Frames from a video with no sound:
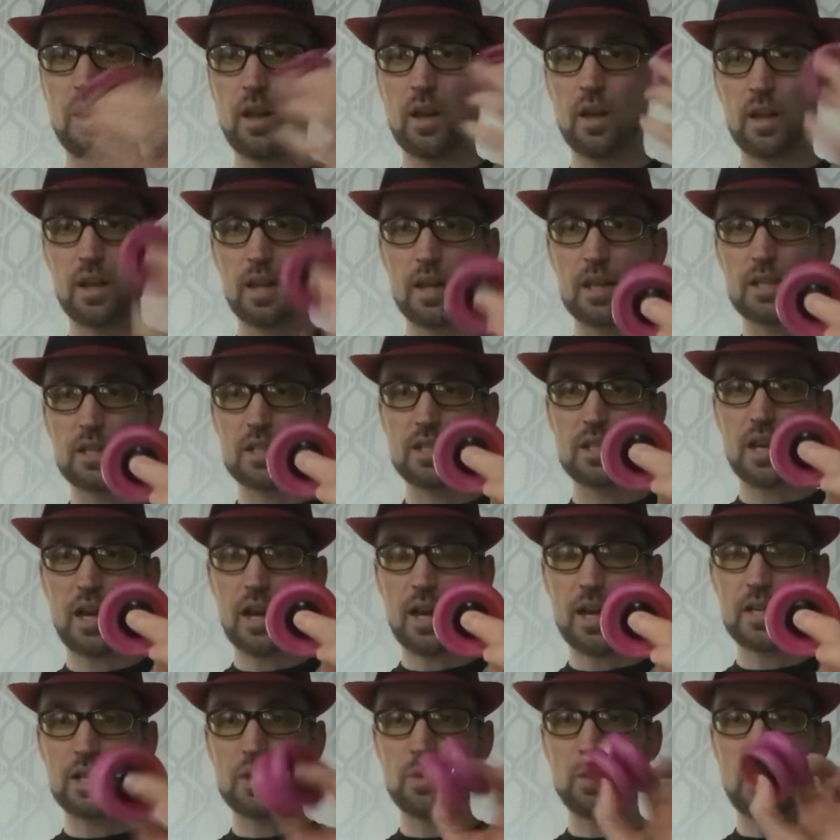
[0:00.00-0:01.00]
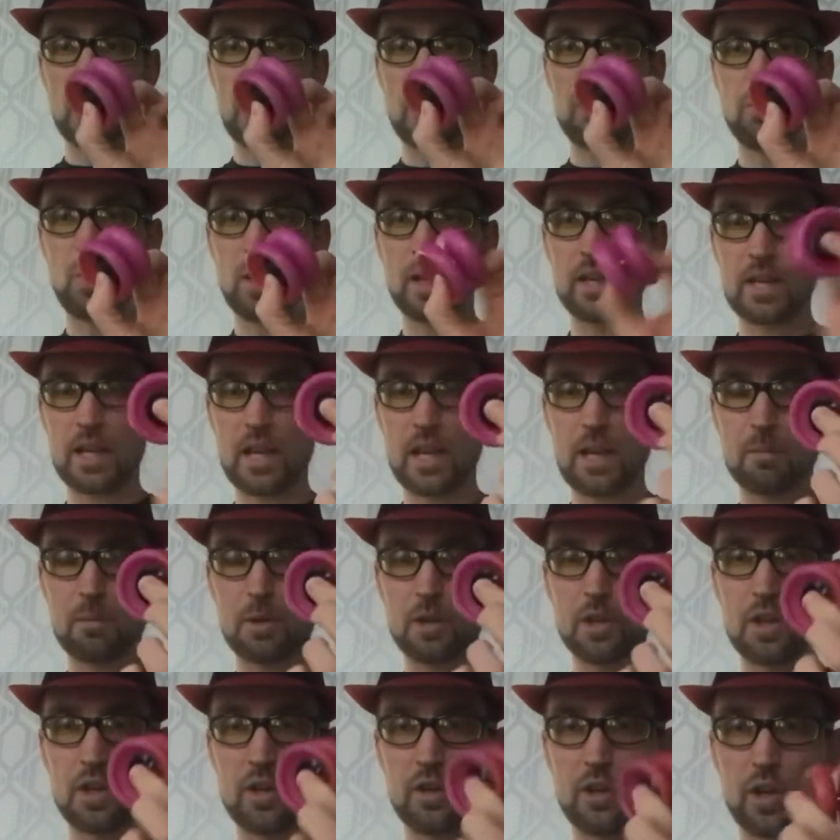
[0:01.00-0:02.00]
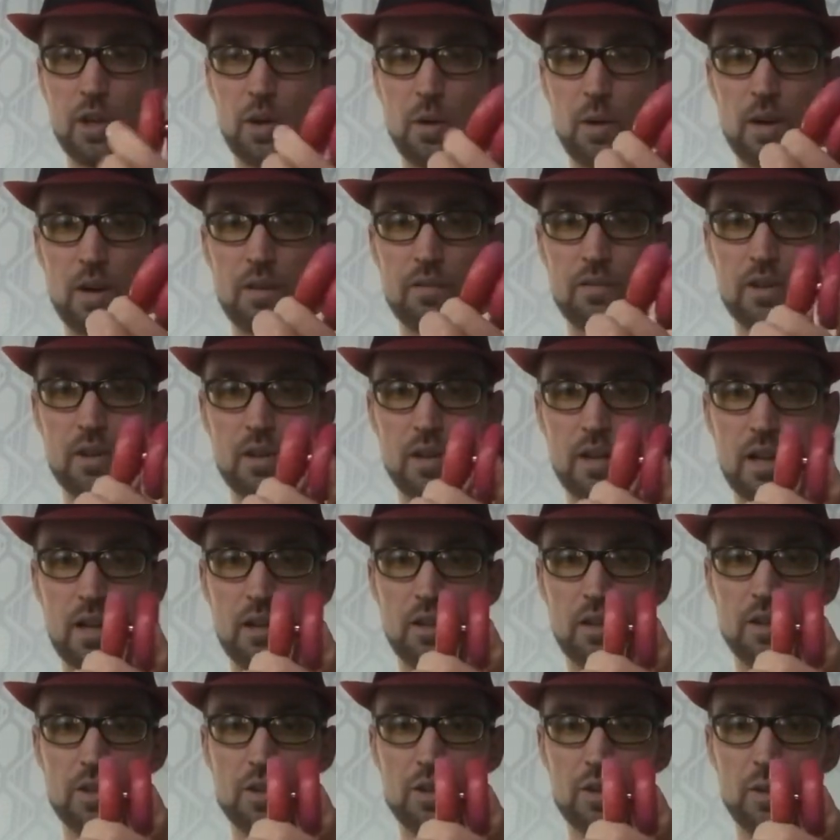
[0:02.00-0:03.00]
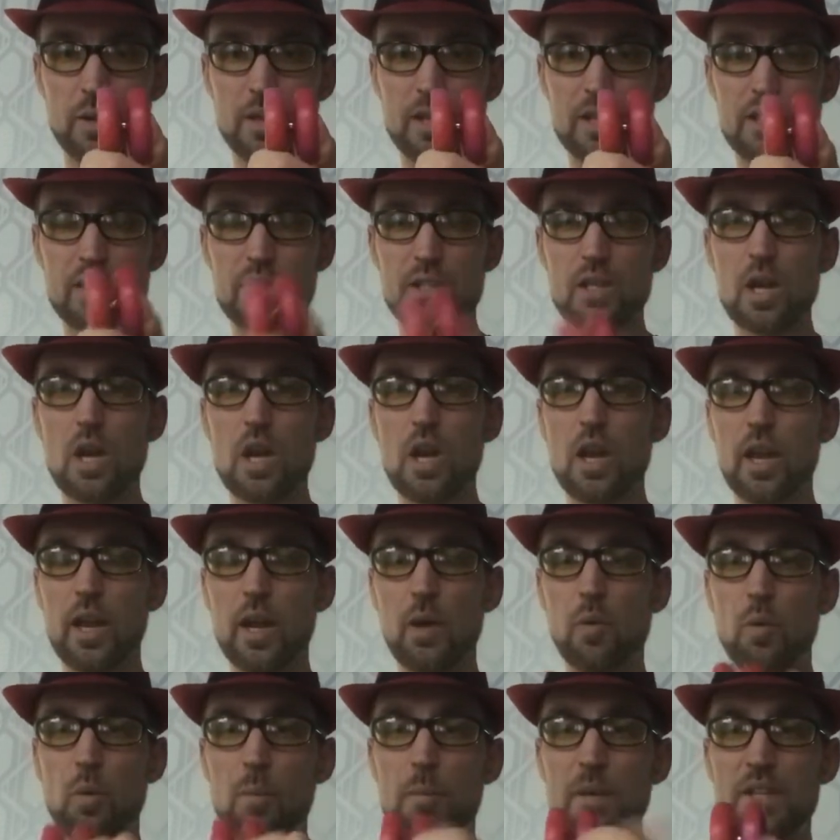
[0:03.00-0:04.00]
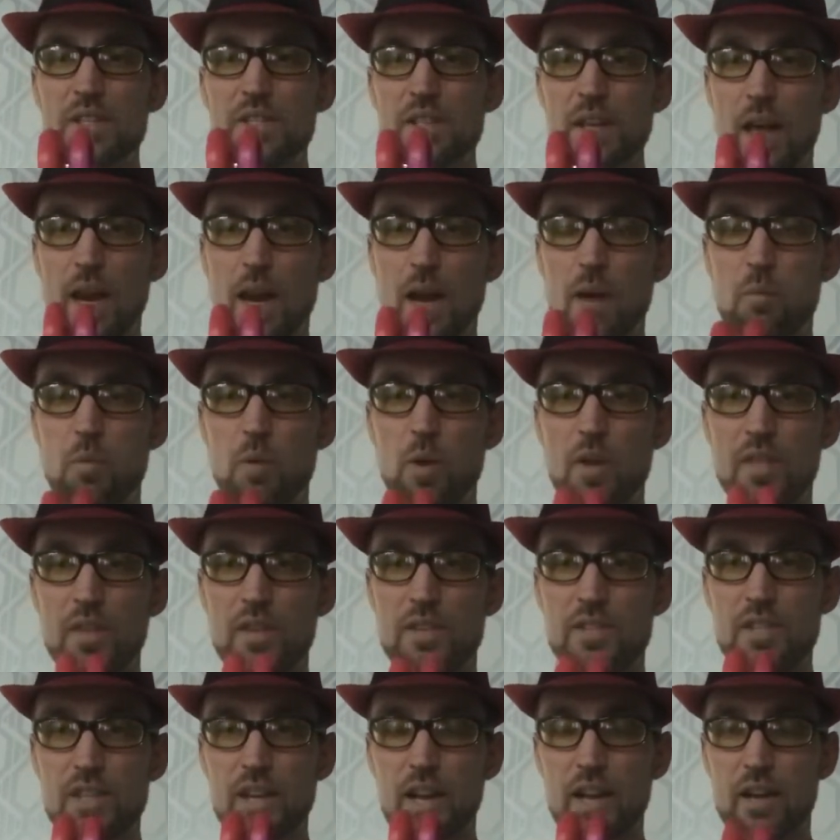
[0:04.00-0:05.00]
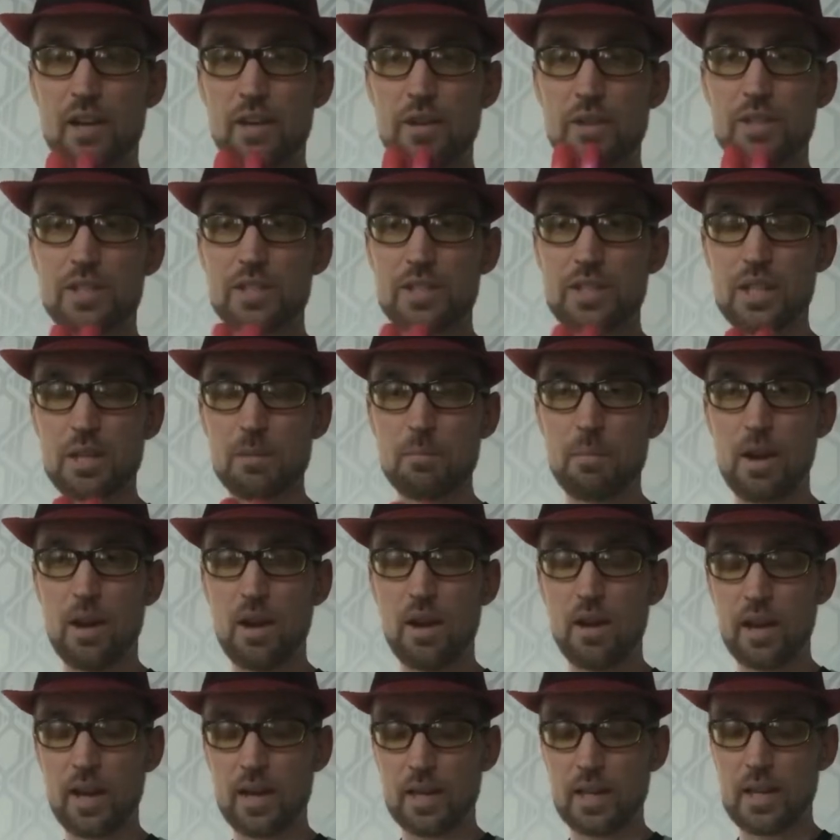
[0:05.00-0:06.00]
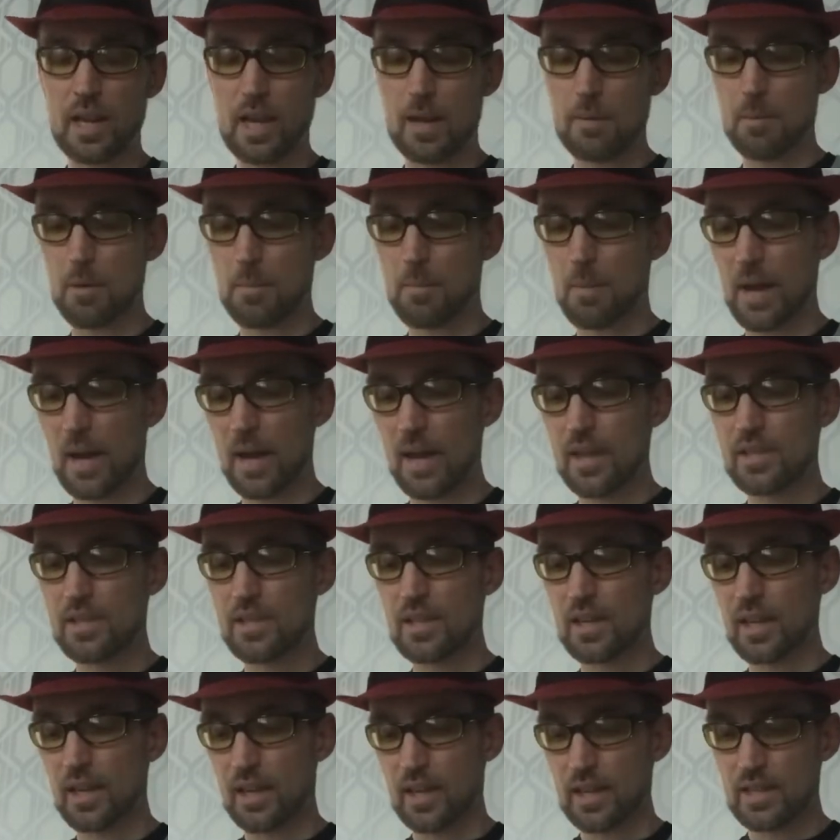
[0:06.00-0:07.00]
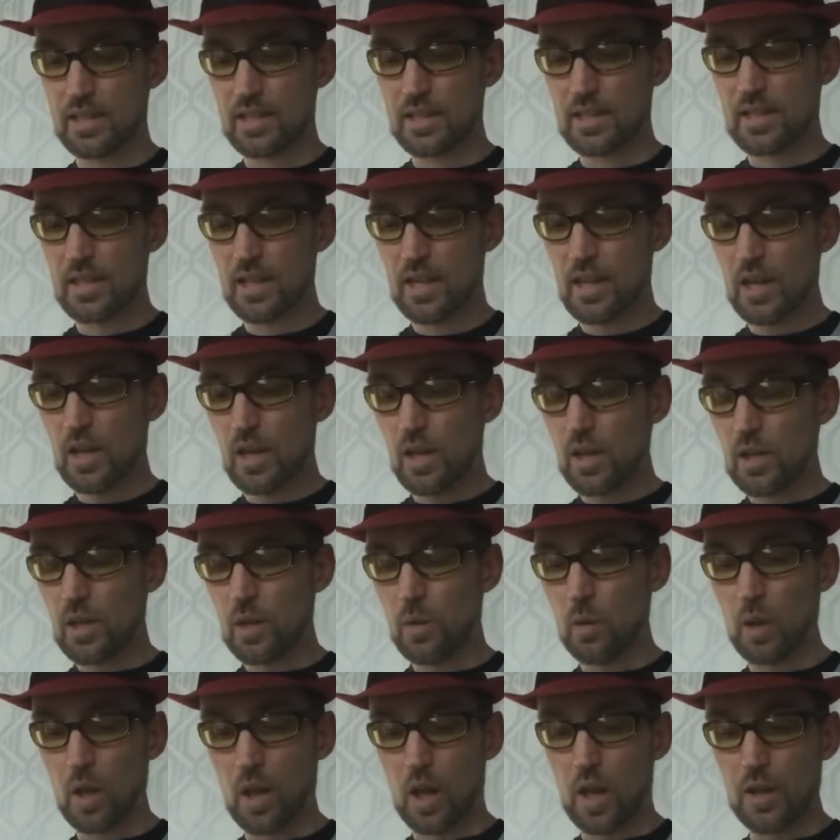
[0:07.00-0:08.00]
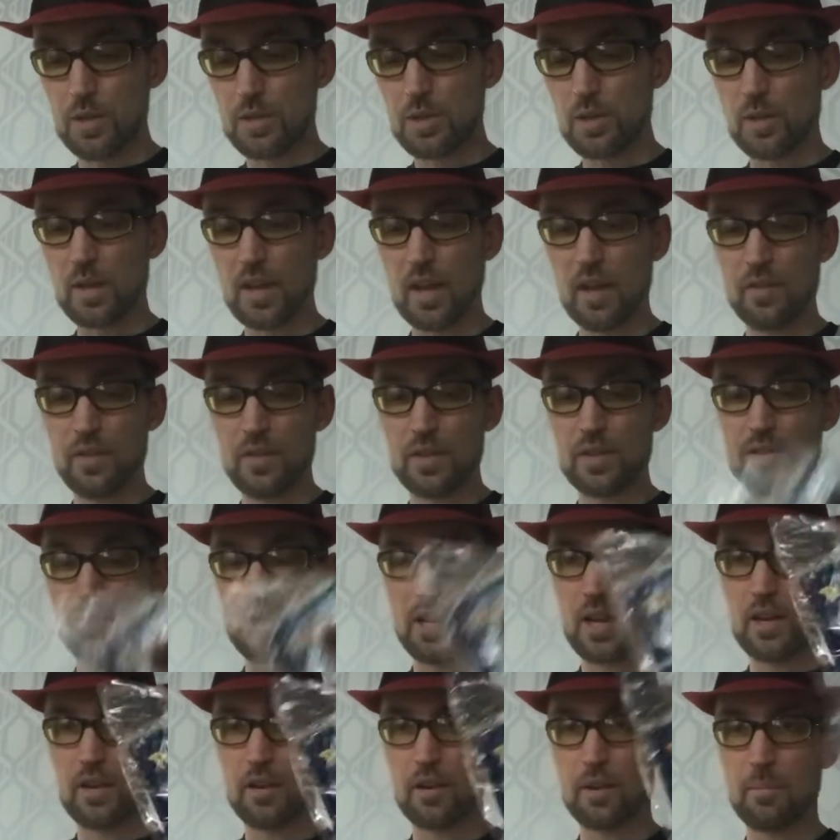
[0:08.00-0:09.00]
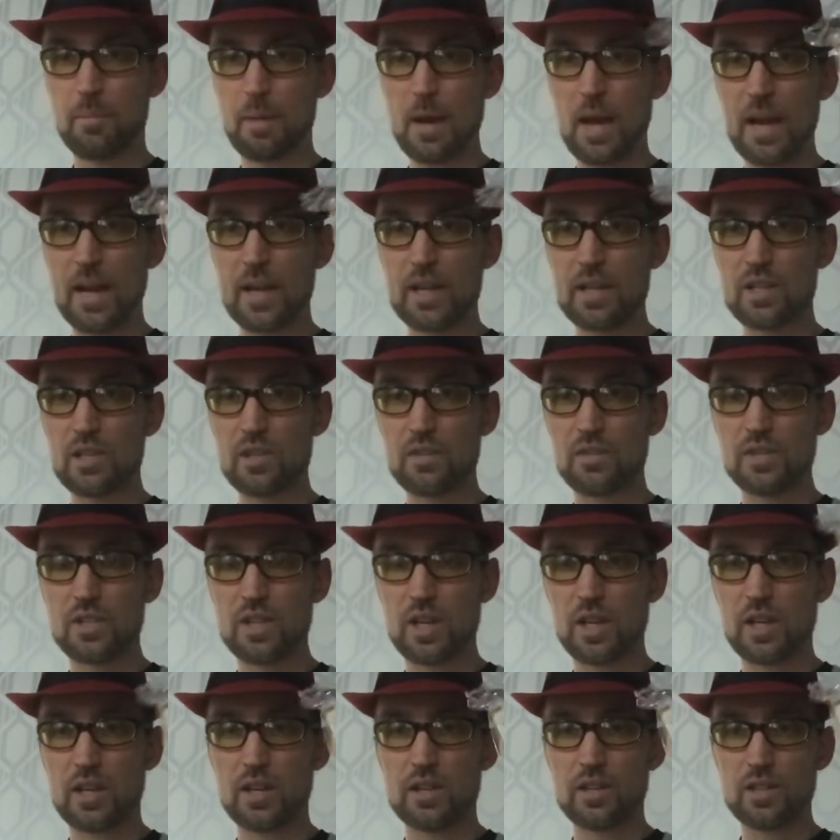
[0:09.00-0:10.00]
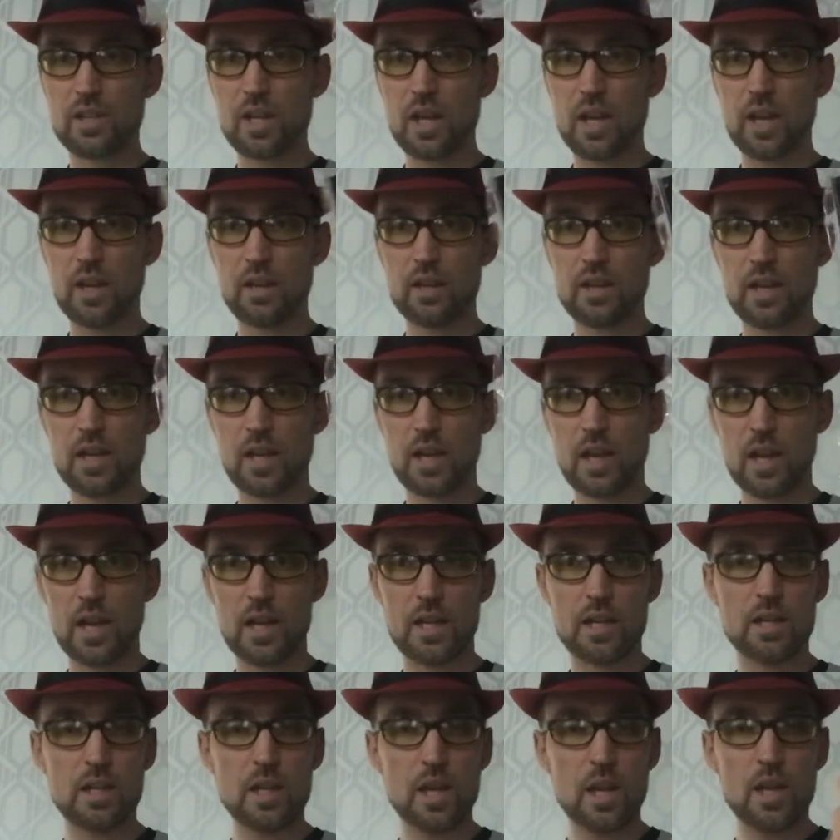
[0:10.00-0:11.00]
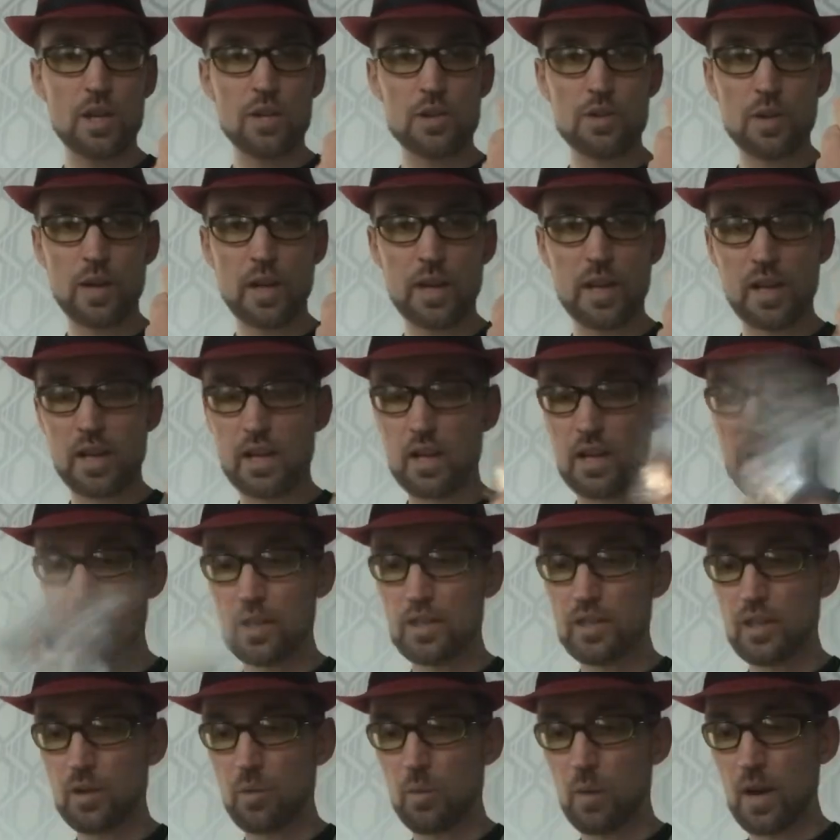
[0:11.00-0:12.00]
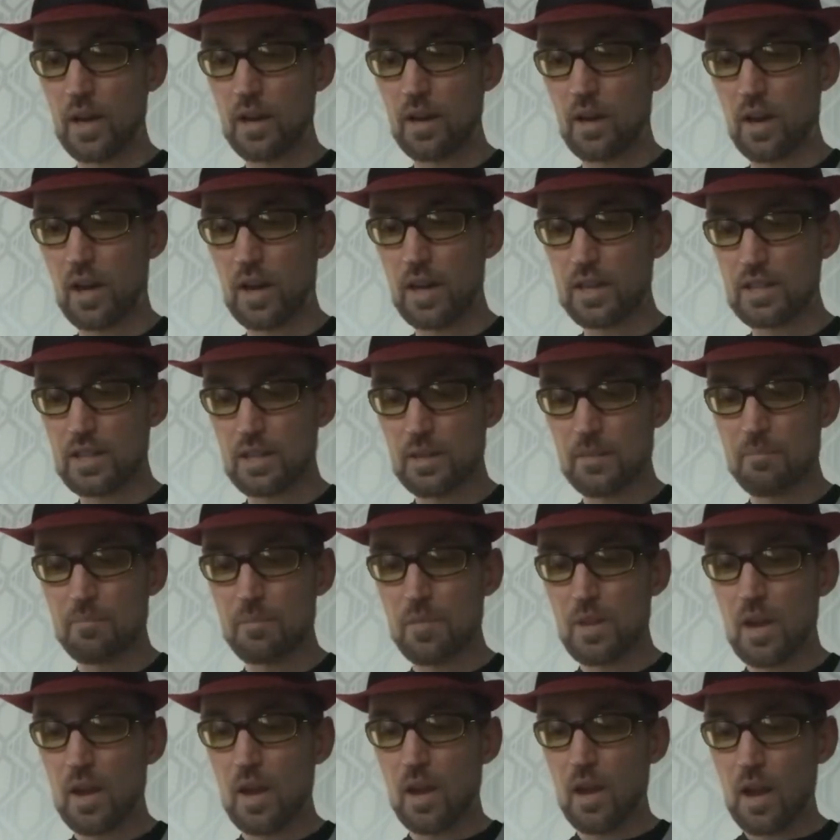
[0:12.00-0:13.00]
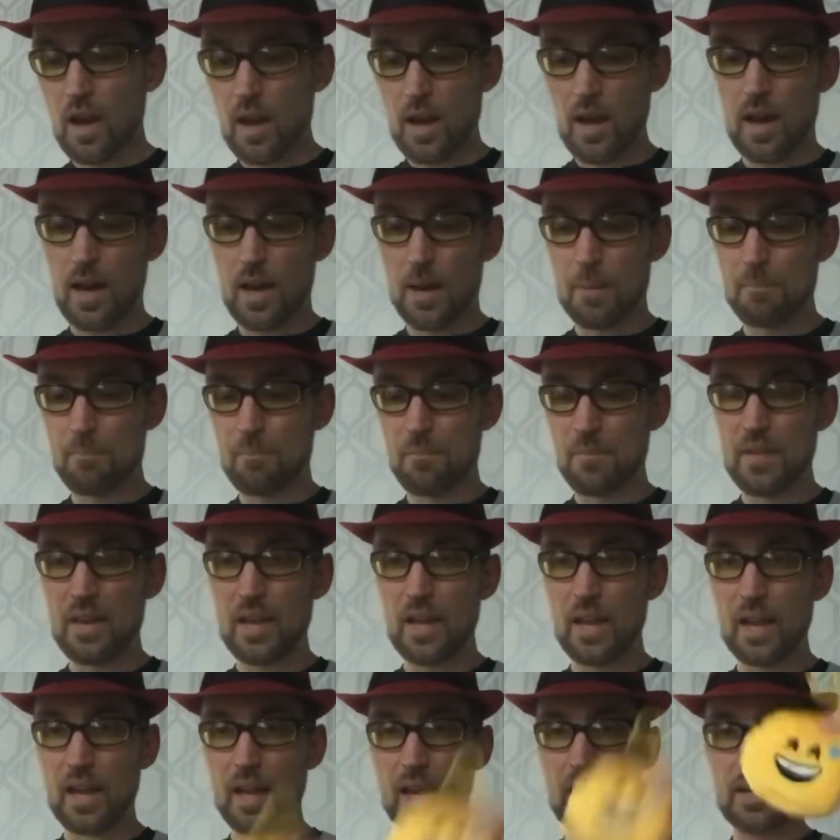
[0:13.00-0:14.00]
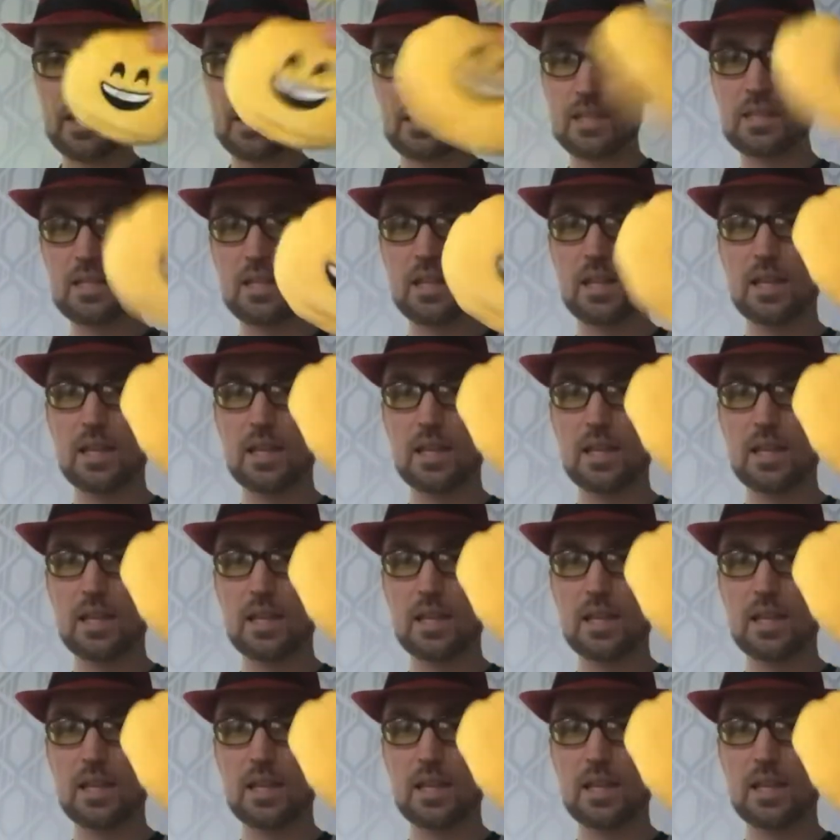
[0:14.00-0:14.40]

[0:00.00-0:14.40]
Inside, you will have 1 gamer yo-yo of your color choice. It will be set up with a standard C-bearing and gamer pads in it. You will also get the standard package of stickers, candy, and trading cards and whatnot. And